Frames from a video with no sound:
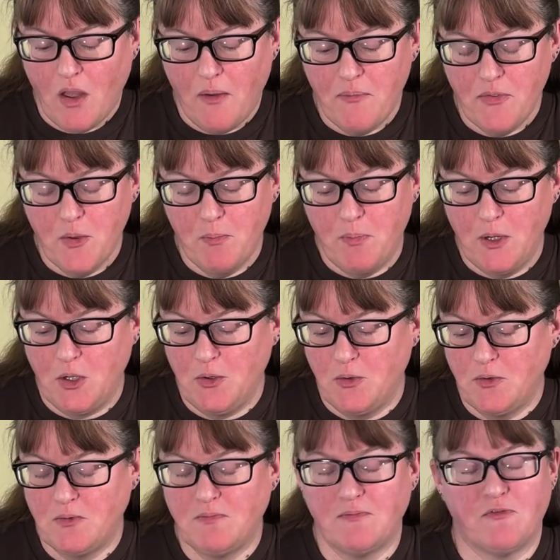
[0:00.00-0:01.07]
The
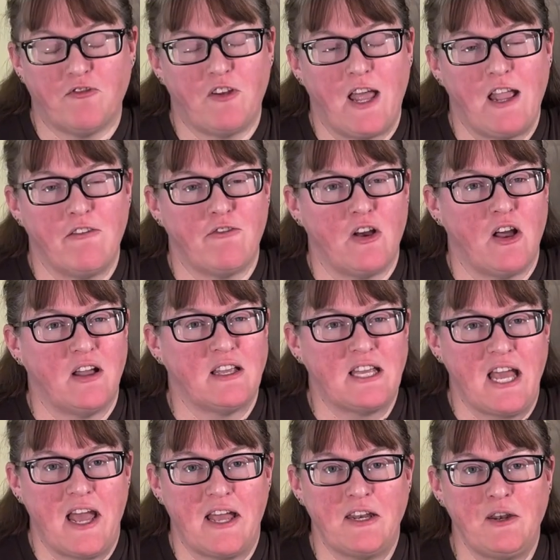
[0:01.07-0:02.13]
blue flavour
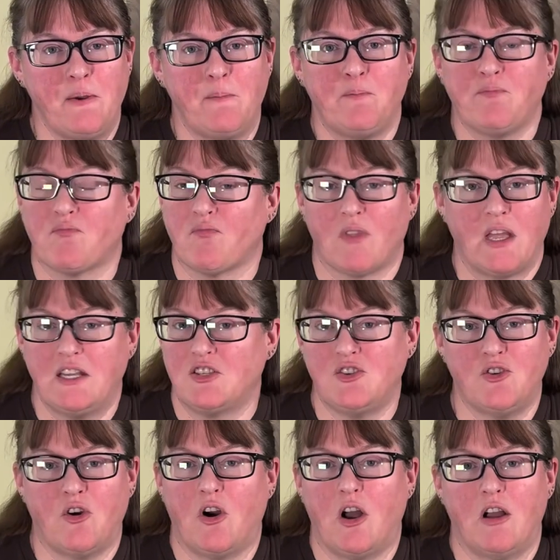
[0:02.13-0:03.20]
again is
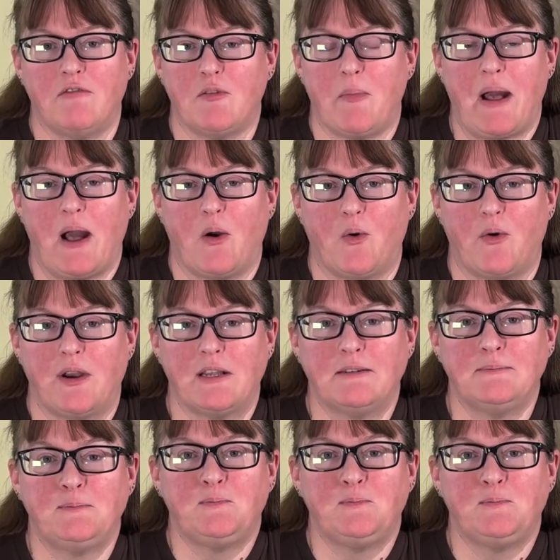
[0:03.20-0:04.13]
not overpowering.